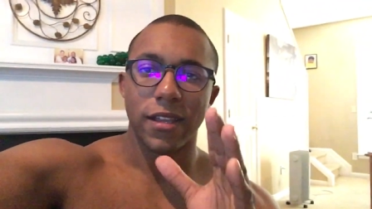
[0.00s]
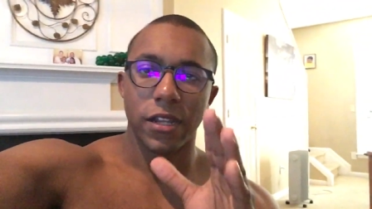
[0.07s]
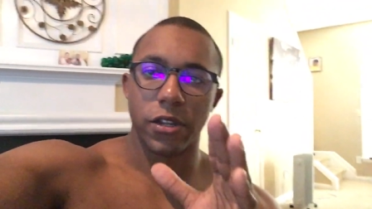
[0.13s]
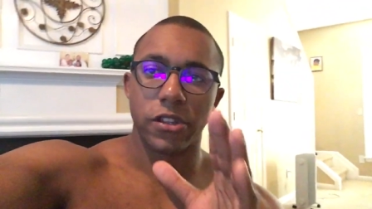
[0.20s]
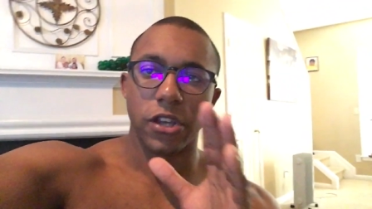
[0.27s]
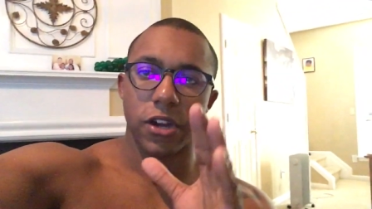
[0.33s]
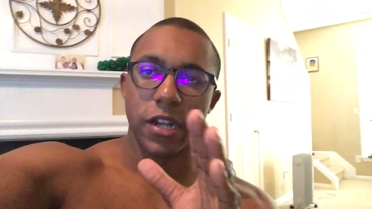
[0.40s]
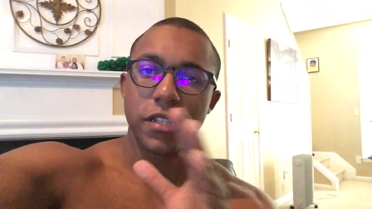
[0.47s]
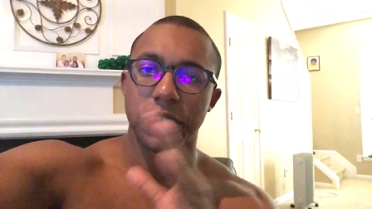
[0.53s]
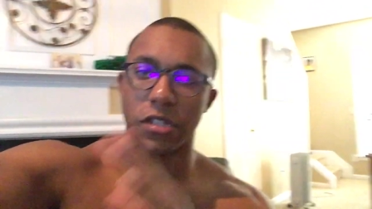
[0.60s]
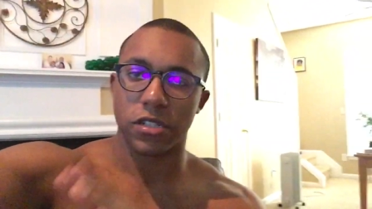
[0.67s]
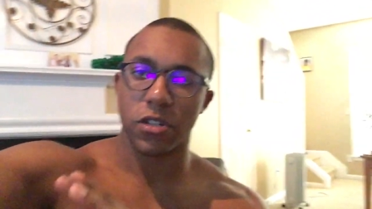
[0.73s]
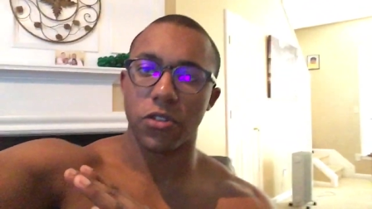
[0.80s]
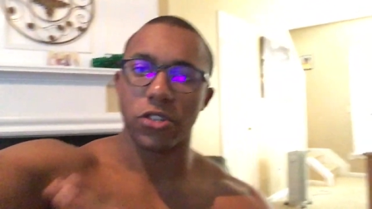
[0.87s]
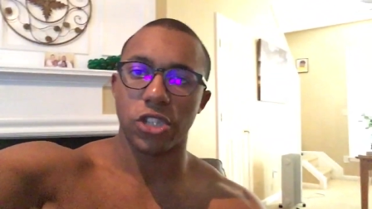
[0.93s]
there is
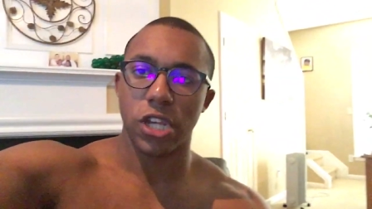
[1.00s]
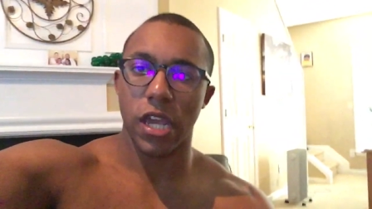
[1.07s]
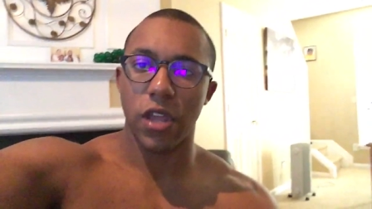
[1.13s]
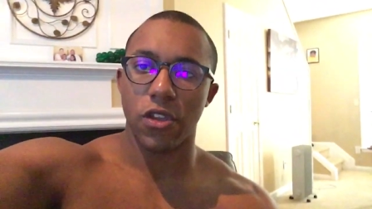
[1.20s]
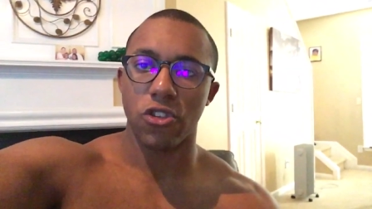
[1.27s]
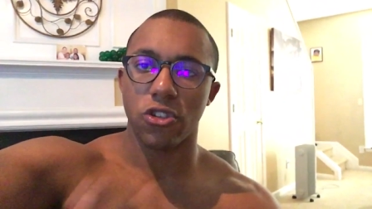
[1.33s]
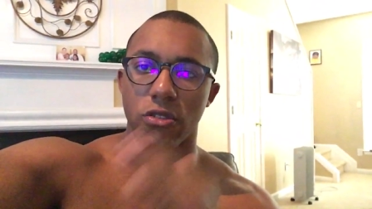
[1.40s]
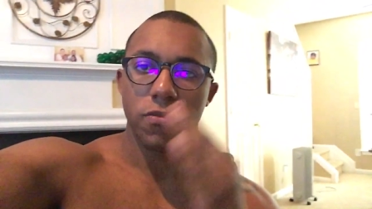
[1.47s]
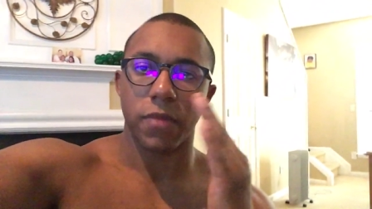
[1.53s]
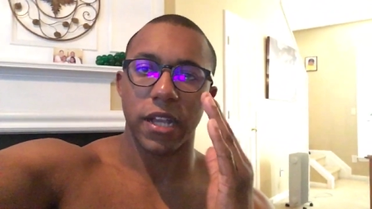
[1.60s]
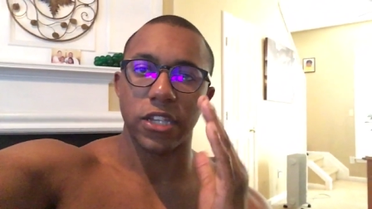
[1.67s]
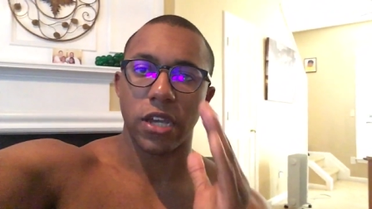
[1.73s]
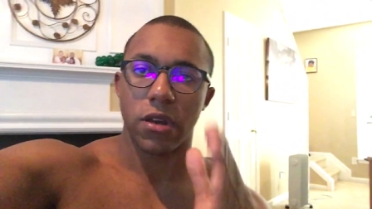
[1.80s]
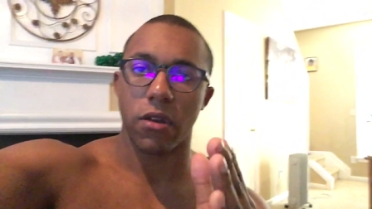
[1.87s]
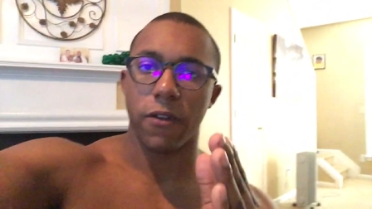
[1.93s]
a certain change
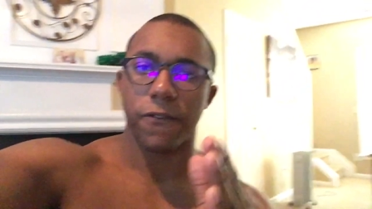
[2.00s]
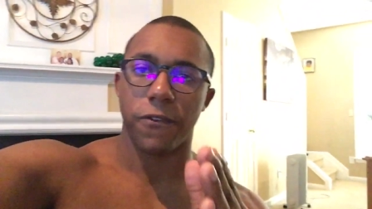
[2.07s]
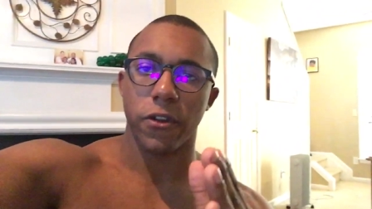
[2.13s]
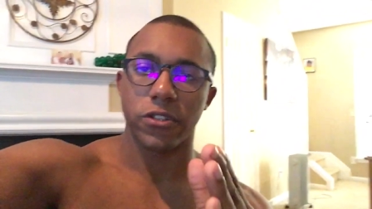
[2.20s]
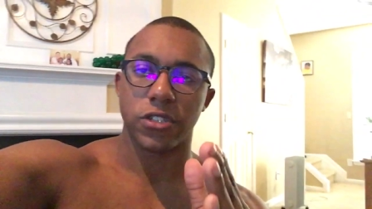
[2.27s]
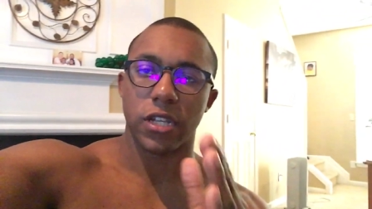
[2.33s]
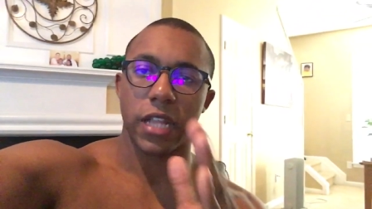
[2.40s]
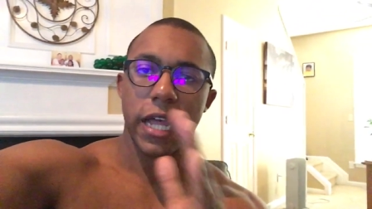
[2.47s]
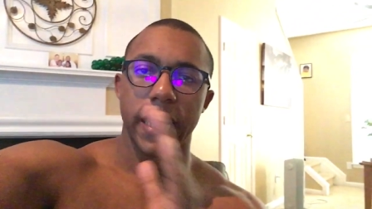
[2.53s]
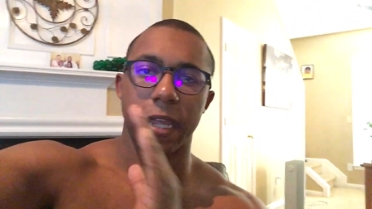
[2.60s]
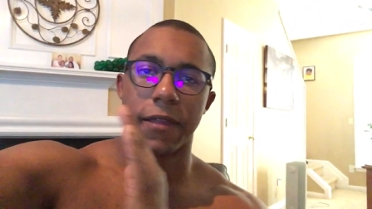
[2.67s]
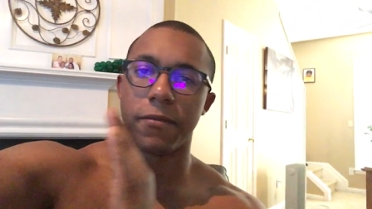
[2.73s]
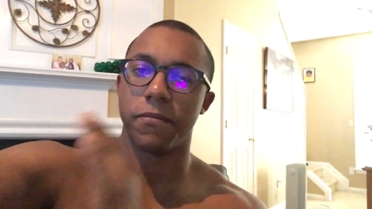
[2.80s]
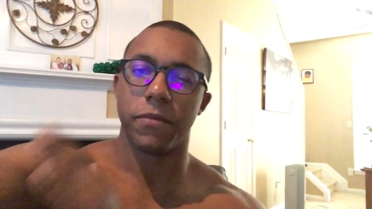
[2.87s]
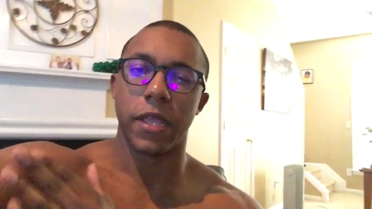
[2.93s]
by January 1st to
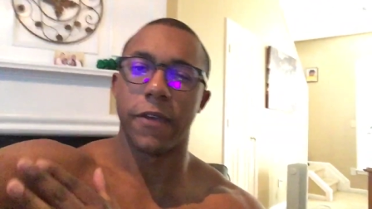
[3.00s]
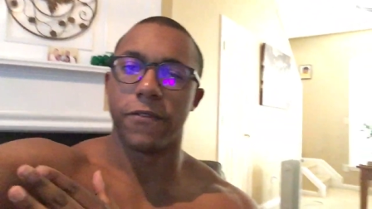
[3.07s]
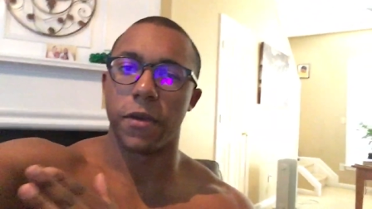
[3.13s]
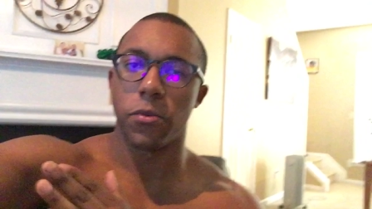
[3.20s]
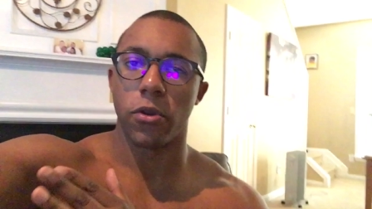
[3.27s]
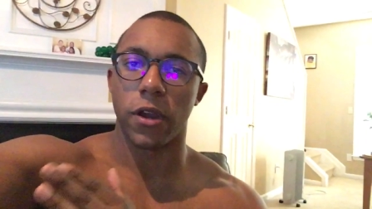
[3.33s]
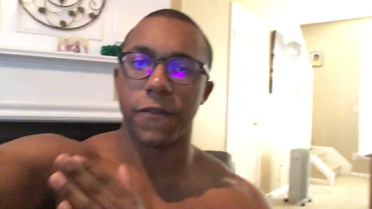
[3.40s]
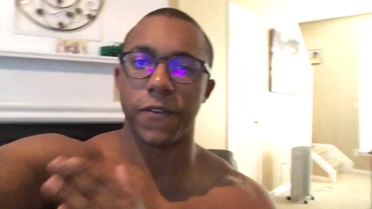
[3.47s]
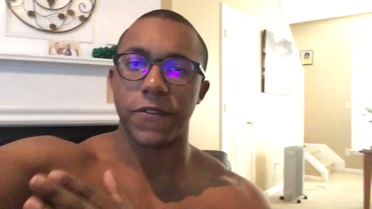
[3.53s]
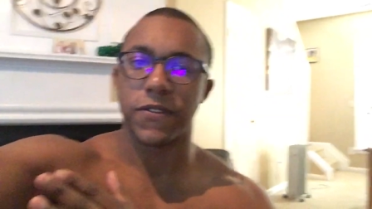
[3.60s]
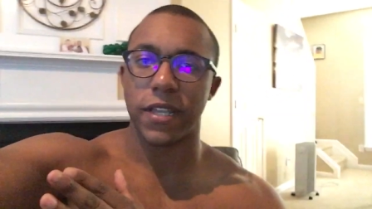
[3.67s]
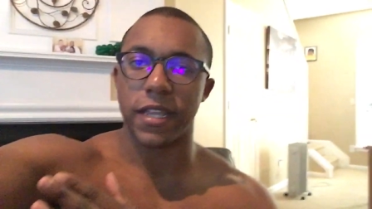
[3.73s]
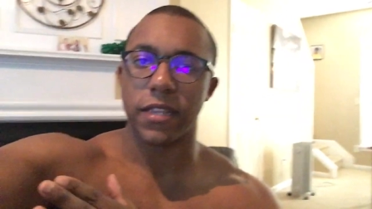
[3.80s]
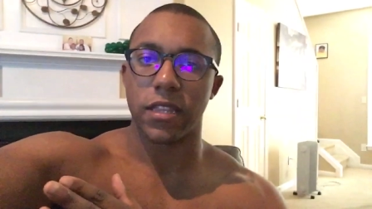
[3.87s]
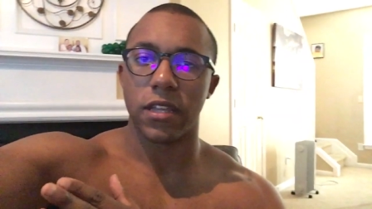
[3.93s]
like February
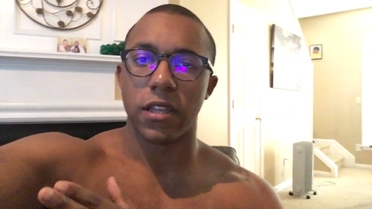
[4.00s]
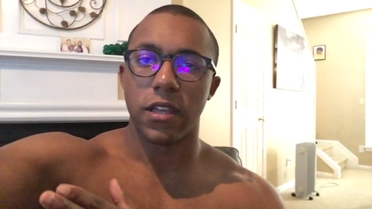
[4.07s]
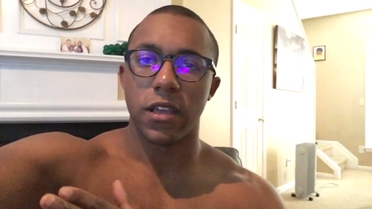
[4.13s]
15th